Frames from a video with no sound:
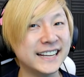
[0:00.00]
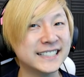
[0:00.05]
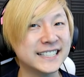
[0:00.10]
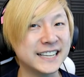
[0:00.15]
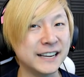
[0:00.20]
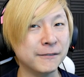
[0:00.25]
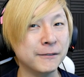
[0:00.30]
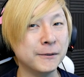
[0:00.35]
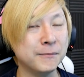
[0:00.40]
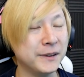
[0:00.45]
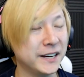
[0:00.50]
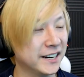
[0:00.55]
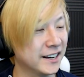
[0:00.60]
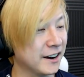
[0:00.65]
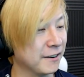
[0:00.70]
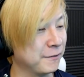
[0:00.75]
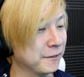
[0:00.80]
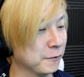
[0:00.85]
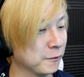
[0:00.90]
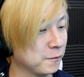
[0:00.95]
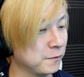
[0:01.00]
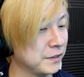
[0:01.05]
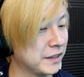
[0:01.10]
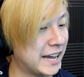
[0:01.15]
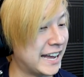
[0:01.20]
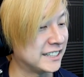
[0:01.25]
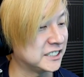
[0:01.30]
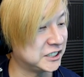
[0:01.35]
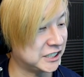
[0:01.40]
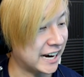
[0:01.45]
it's given me enough of
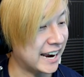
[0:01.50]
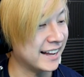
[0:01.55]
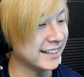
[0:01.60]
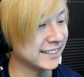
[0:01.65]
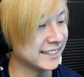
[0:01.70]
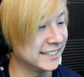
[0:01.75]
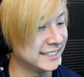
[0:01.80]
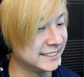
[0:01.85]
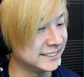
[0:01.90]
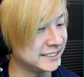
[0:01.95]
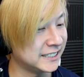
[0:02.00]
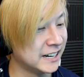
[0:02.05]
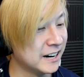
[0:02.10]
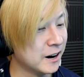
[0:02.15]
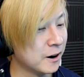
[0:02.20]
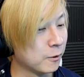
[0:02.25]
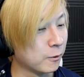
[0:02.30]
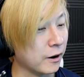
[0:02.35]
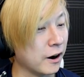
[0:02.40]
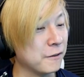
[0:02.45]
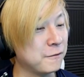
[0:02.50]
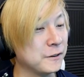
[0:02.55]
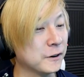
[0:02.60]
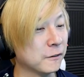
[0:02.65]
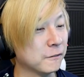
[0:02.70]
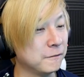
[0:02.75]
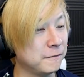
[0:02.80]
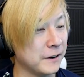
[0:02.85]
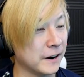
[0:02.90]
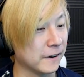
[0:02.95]
that challenge where I feel
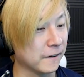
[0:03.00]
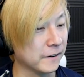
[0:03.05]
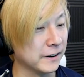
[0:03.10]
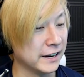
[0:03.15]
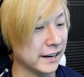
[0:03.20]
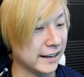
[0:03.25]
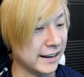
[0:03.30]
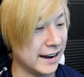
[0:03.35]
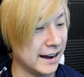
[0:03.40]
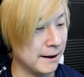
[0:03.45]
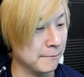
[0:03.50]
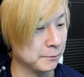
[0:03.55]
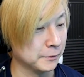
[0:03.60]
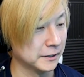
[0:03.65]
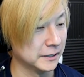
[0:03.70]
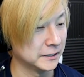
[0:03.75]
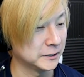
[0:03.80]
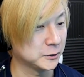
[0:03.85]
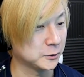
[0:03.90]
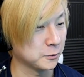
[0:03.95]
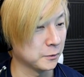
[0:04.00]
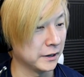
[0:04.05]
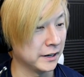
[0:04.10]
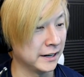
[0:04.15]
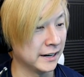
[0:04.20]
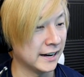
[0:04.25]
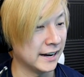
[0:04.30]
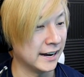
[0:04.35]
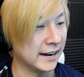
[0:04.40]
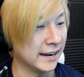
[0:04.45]
very accomplished
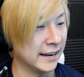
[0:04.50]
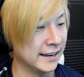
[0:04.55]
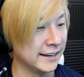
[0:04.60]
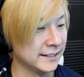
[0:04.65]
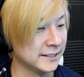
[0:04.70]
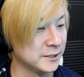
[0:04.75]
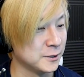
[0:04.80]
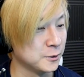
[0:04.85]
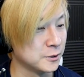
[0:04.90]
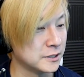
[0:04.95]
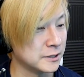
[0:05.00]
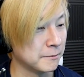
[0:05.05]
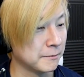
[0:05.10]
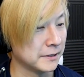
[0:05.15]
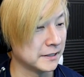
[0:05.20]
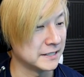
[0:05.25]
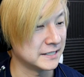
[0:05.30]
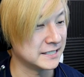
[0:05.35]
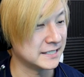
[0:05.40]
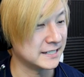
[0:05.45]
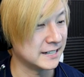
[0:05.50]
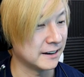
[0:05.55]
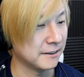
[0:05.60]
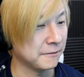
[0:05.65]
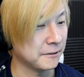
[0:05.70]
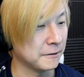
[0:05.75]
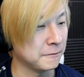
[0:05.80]
when I do some of this stuff.